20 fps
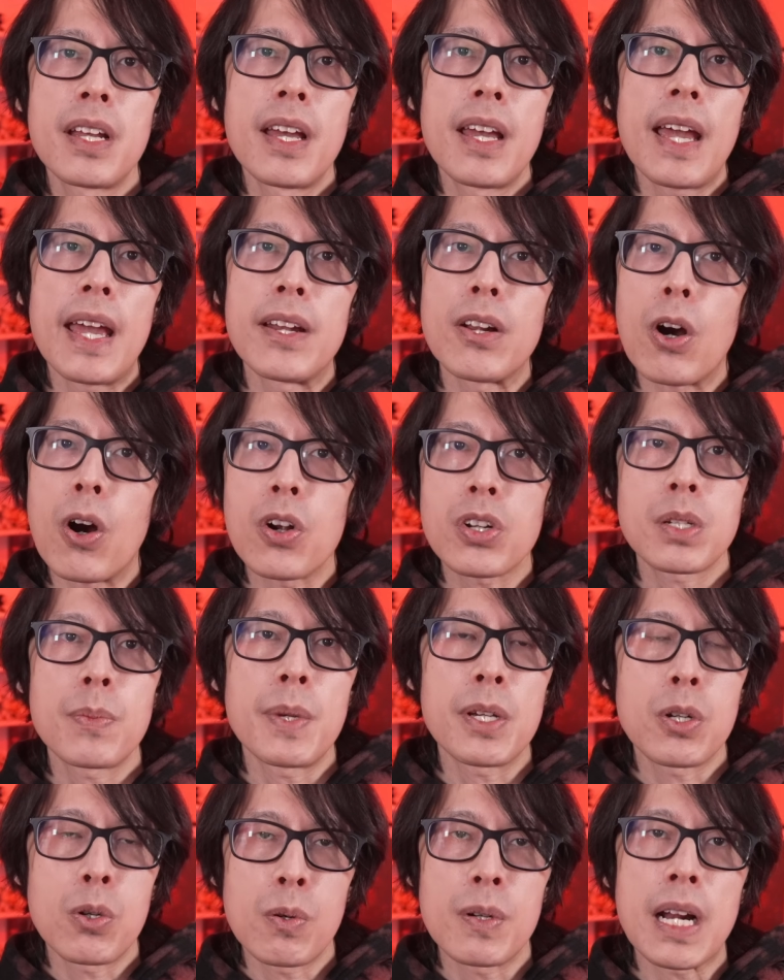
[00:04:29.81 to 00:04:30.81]
and ultimate
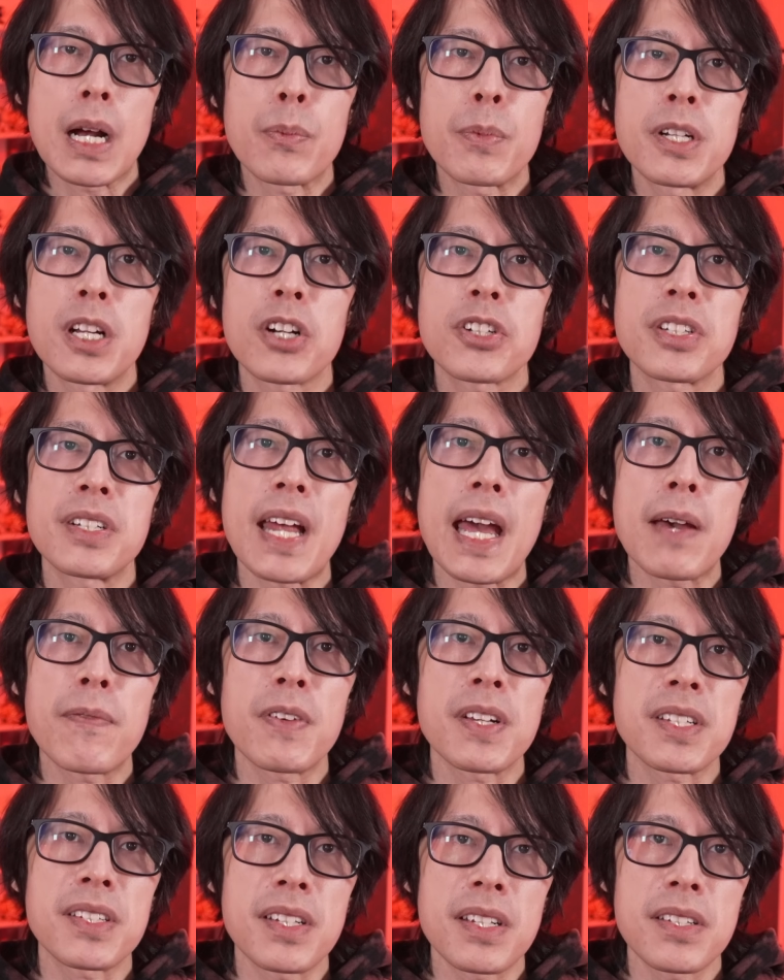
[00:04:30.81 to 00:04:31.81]
cooldown reduction
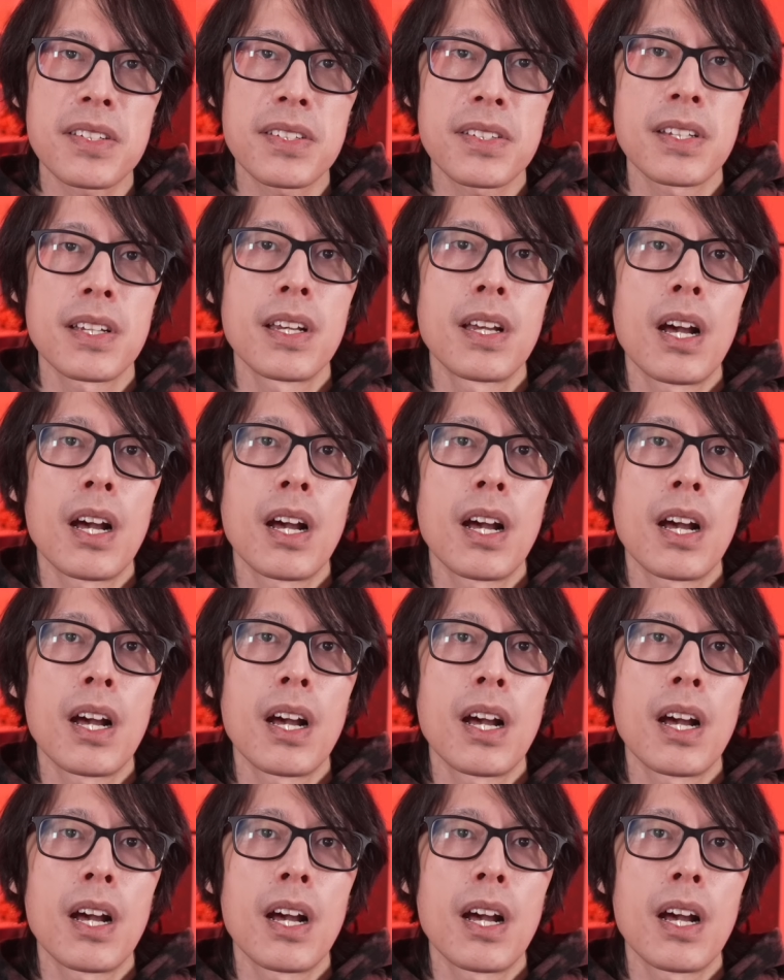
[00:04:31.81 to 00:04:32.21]
affixes,